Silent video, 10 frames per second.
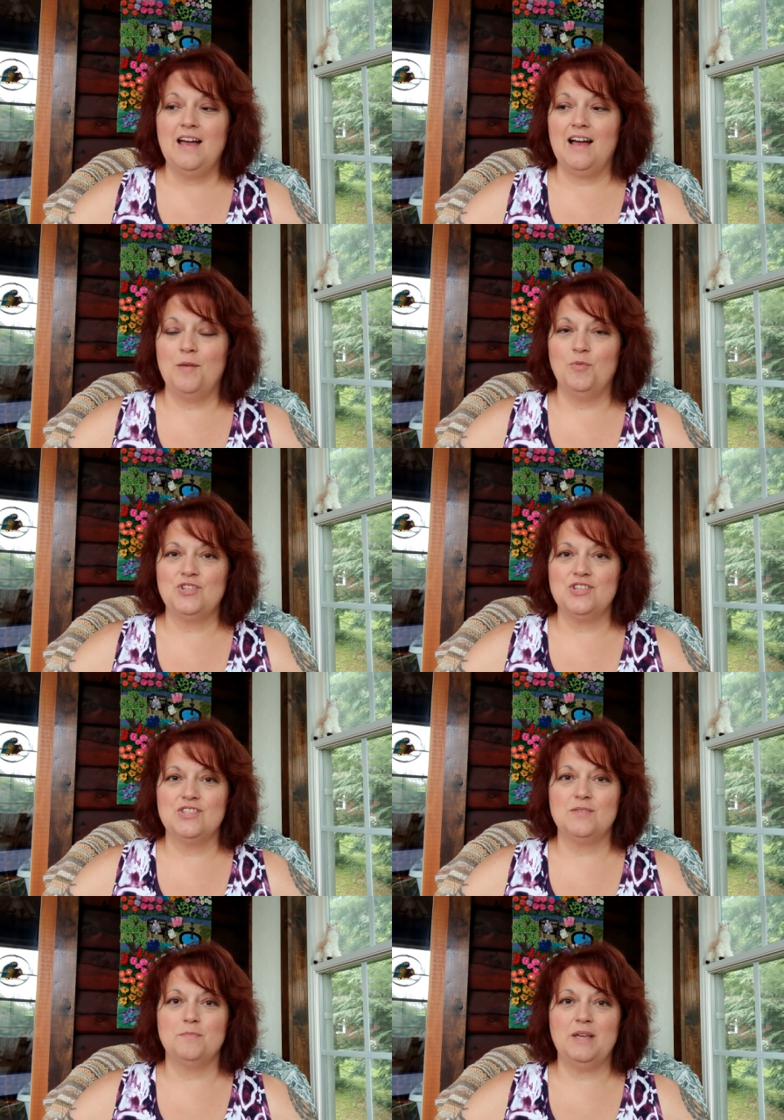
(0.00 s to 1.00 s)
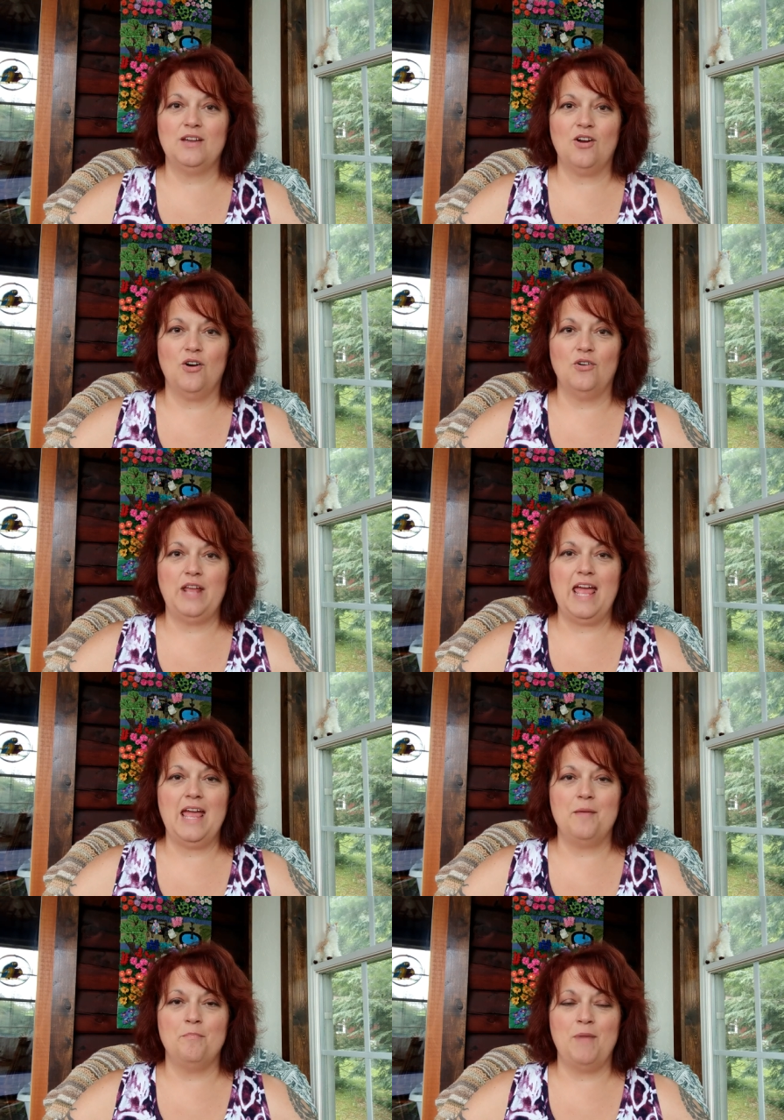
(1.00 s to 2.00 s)
um, which is being called
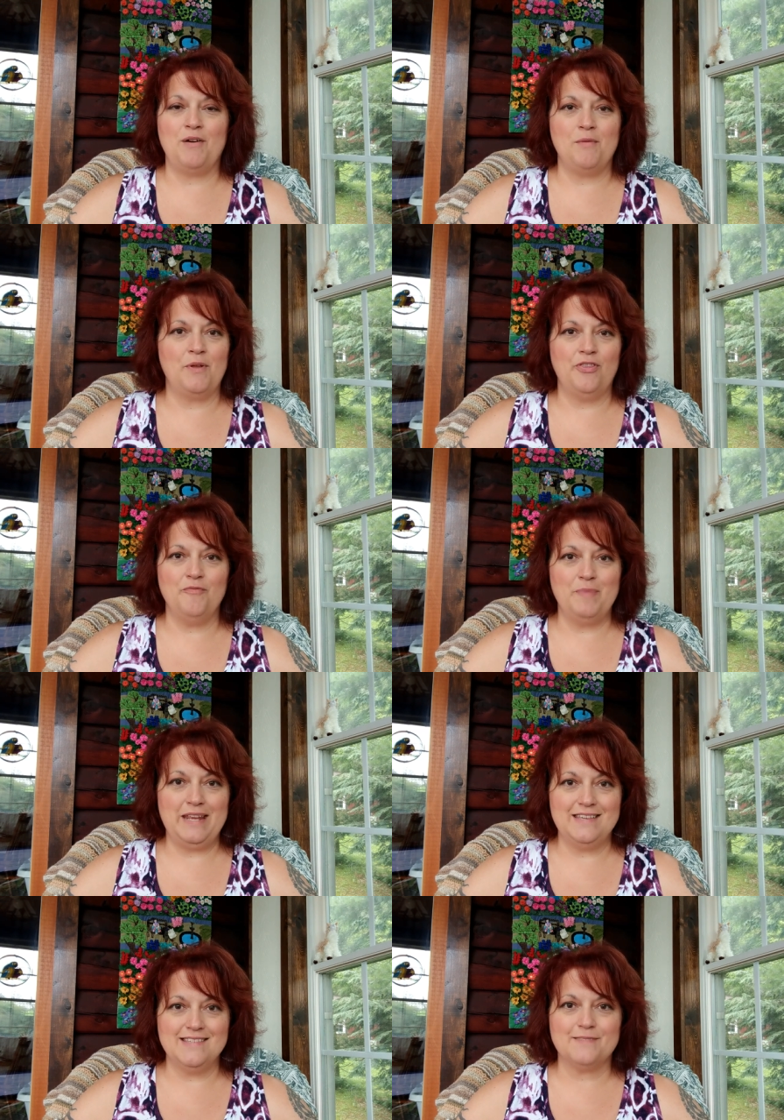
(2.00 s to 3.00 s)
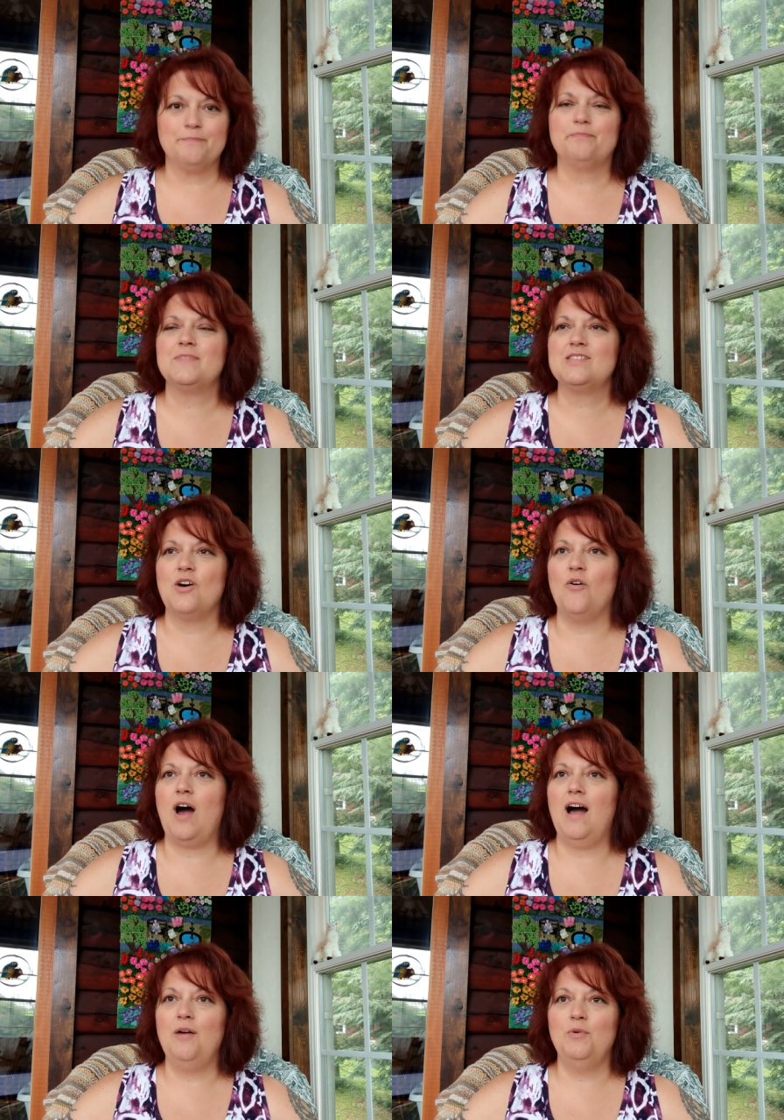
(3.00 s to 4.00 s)
A Merry Month of Minis. So
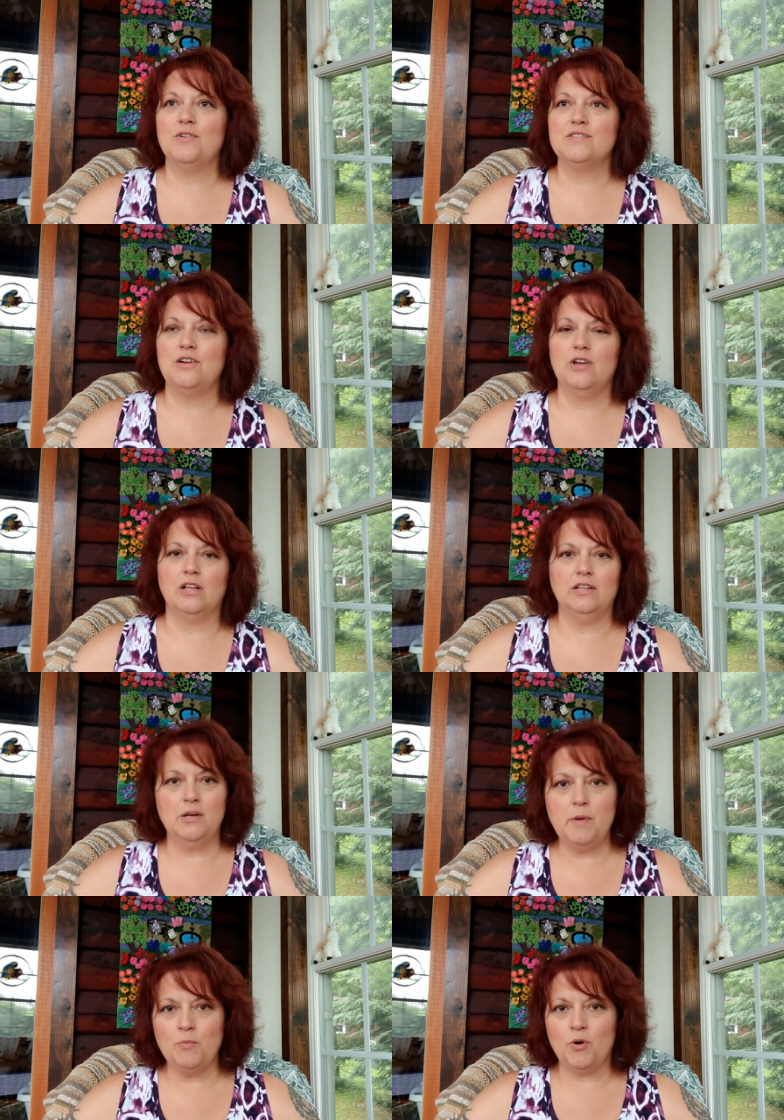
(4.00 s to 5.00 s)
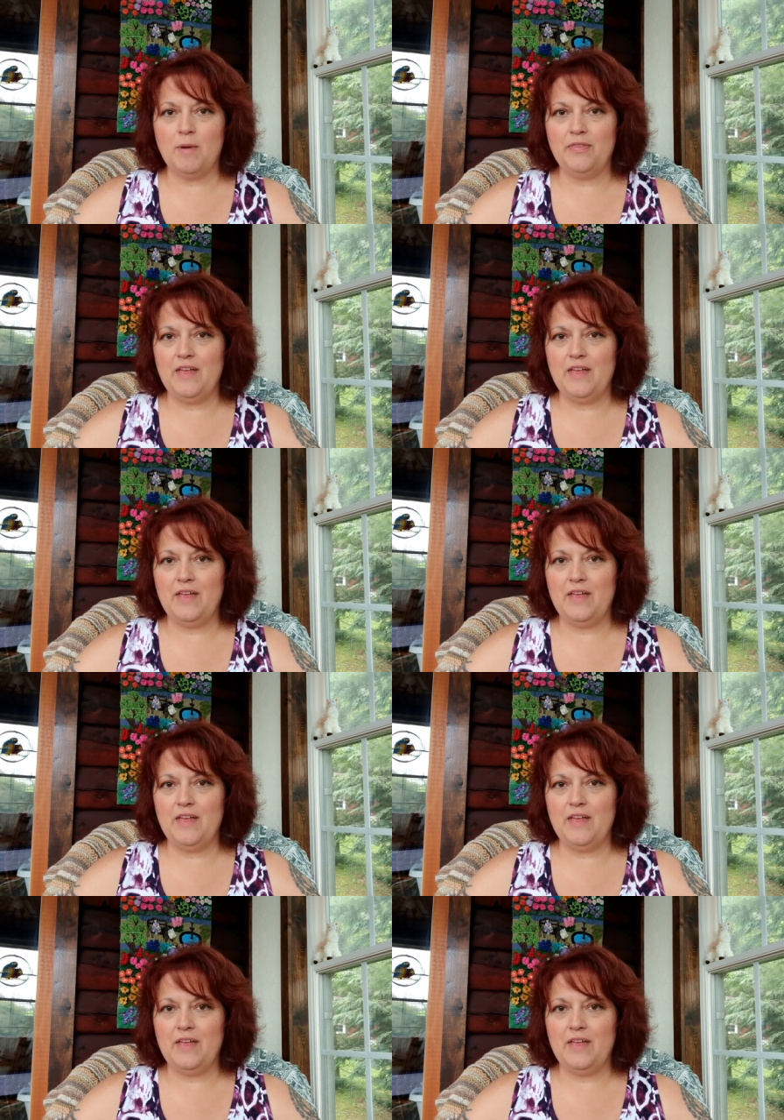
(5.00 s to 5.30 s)
I will tell you a little bit more about